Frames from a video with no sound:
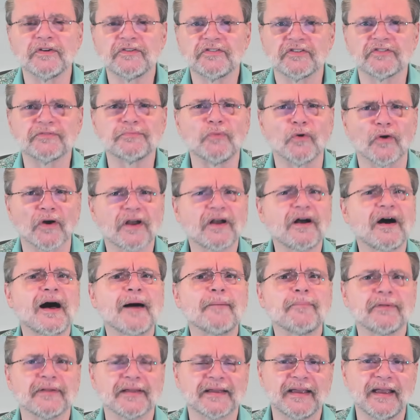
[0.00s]
which is more
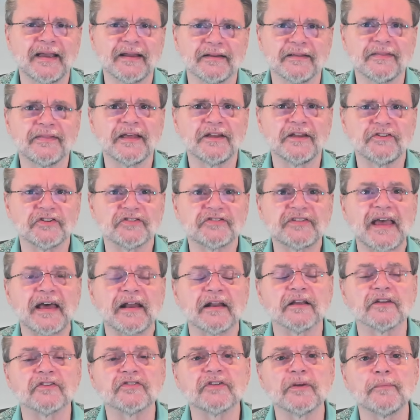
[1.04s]
complicated than just
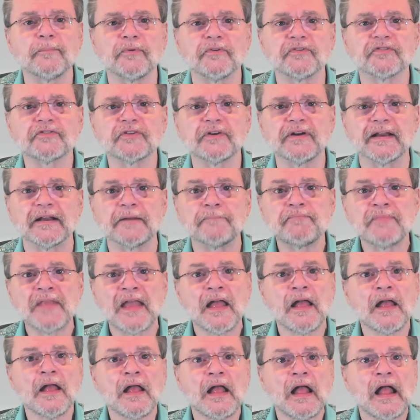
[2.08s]
adding a simple string,
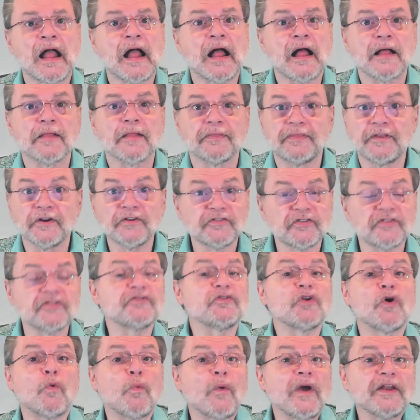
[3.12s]
there's
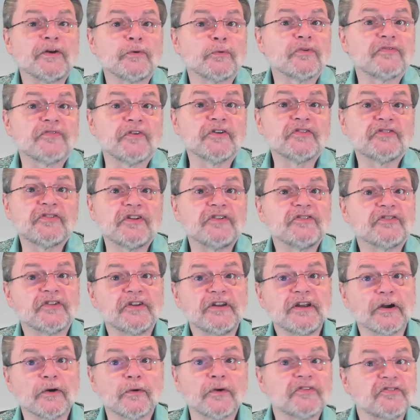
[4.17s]
just no way to reverse
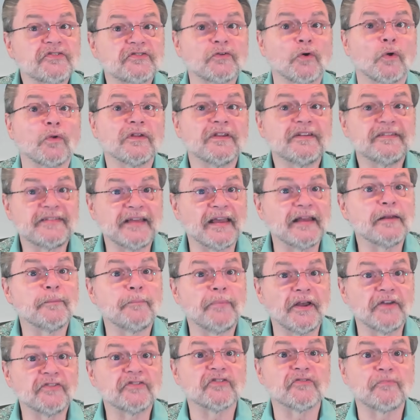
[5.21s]
engineer a stolen
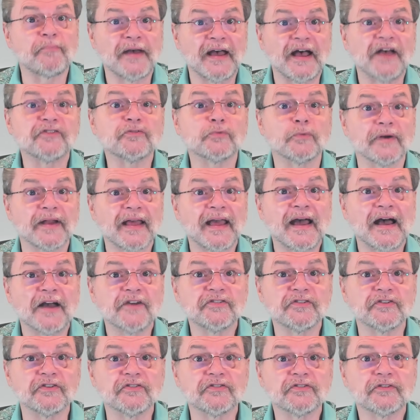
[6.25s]
database of password
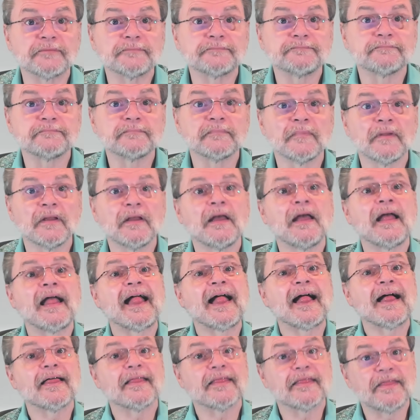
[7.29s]
hashes.
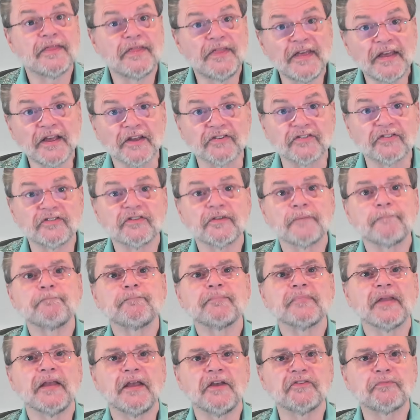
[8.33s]
This
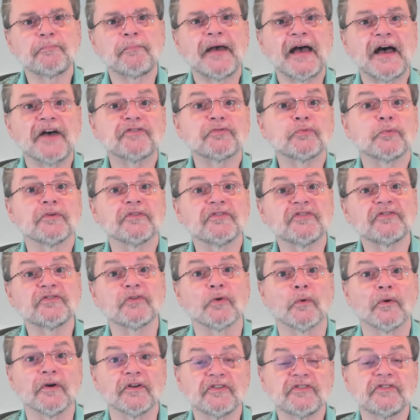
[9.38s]
is password
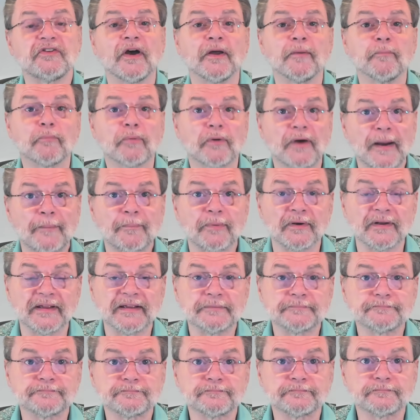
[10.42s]
storage done properly.